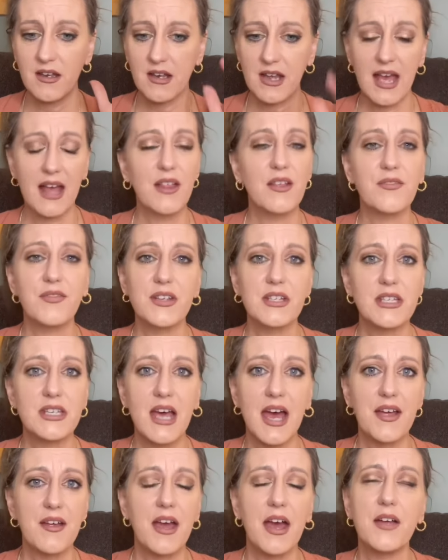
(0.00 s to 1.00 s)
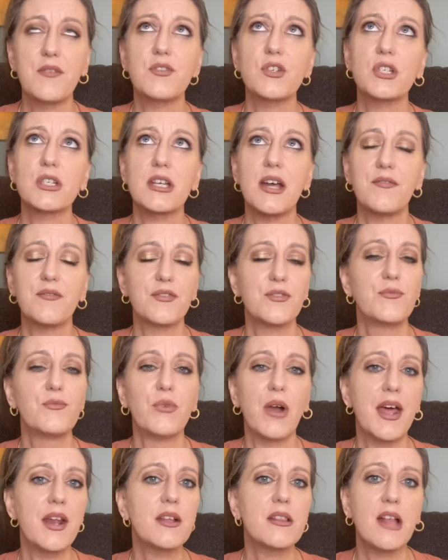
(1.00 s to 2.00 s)
Elephants, I've
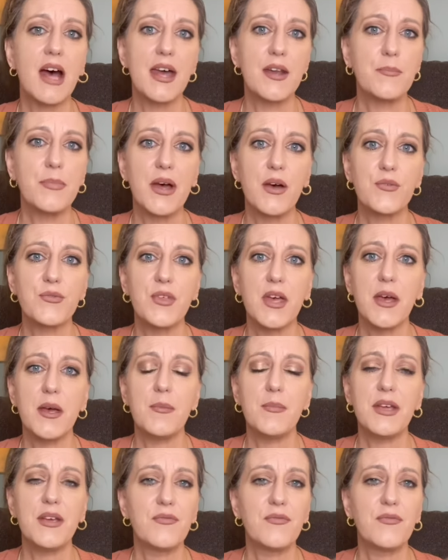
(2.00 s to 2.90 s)
read a lot about them.